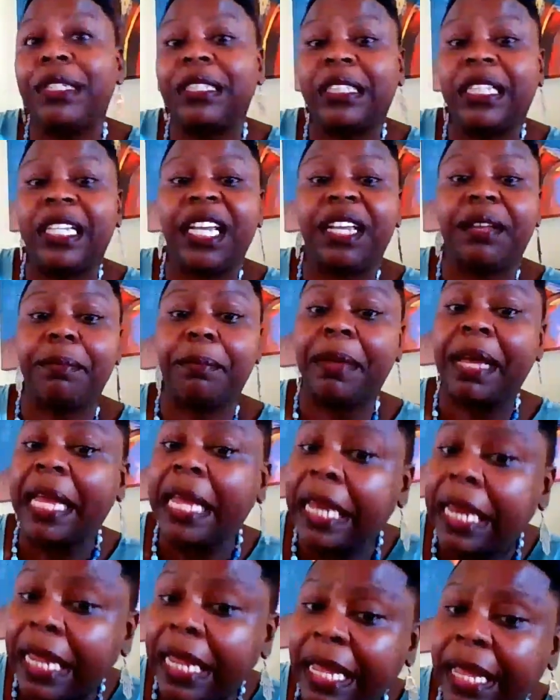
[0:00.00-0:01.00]
to get
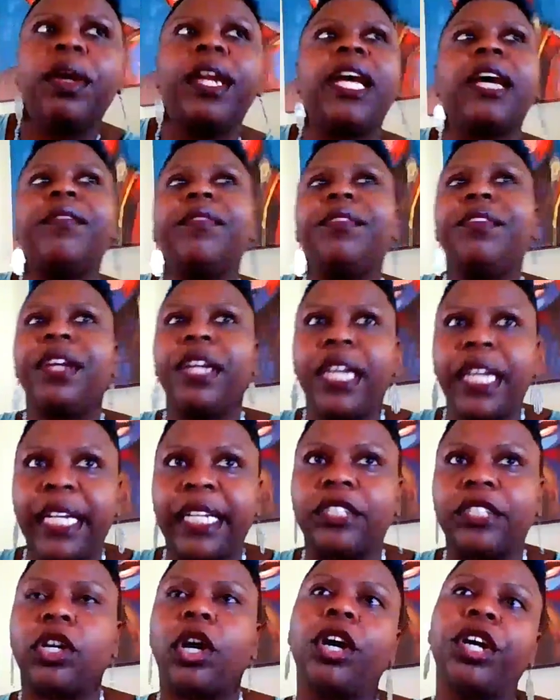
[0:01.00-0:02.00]
money, whatever it
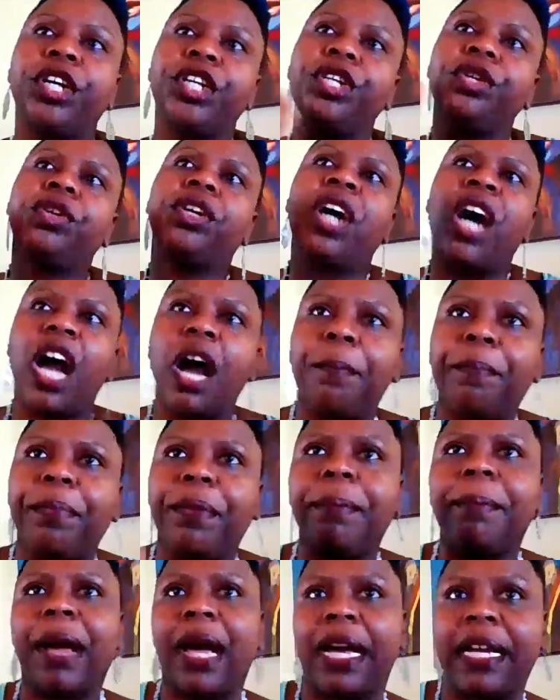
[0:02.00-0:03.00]
is, are you
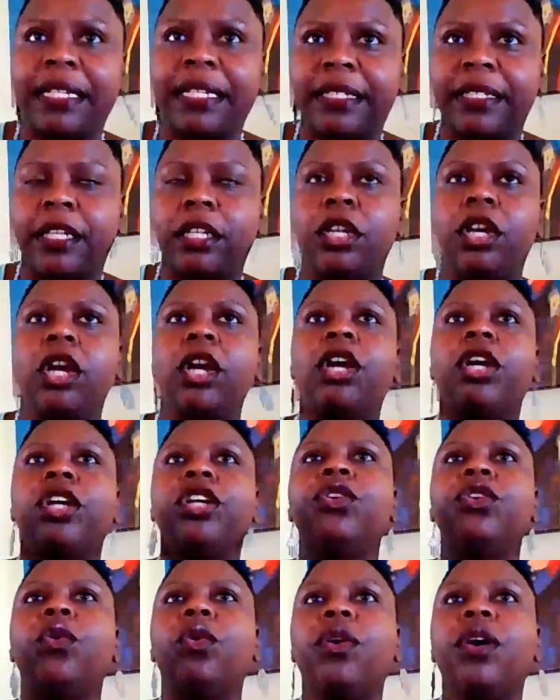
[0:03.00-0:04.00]
compromising
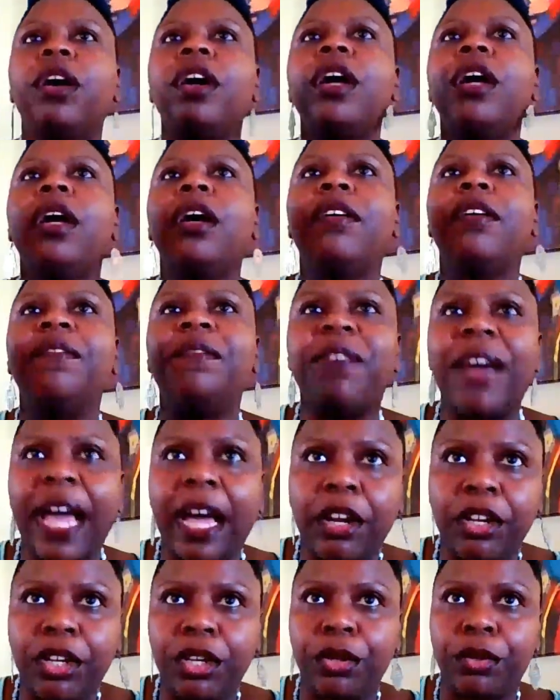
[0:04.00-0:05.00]
your
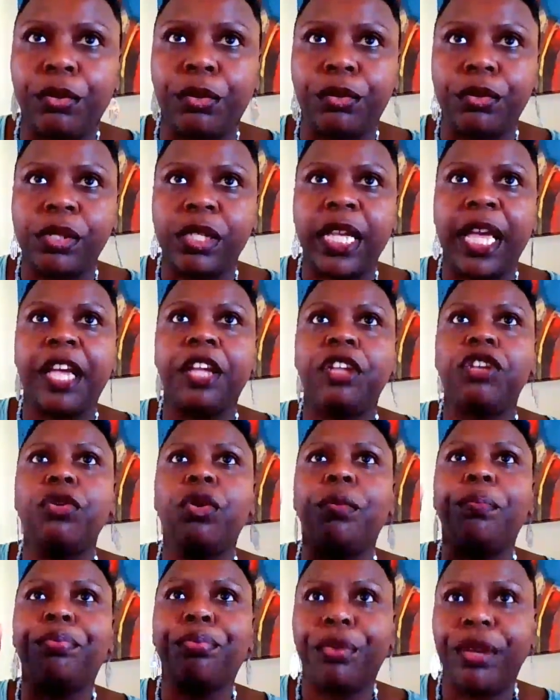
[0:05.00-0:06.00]
values and your
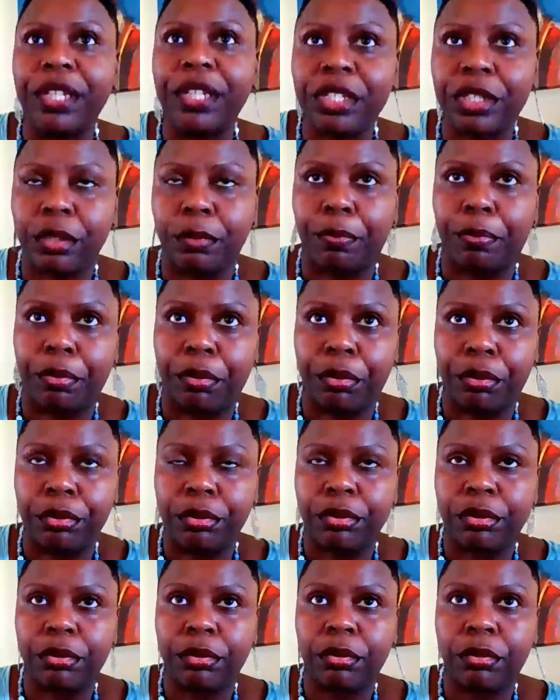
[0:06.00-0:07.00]
principles
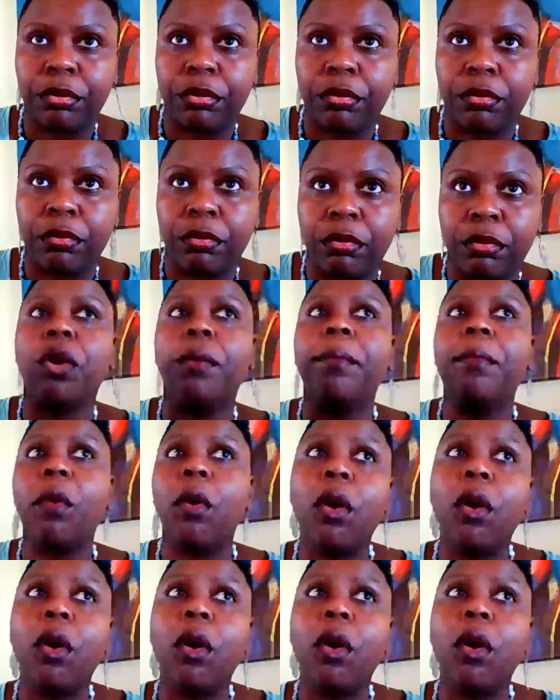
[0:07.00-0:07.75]
and your, your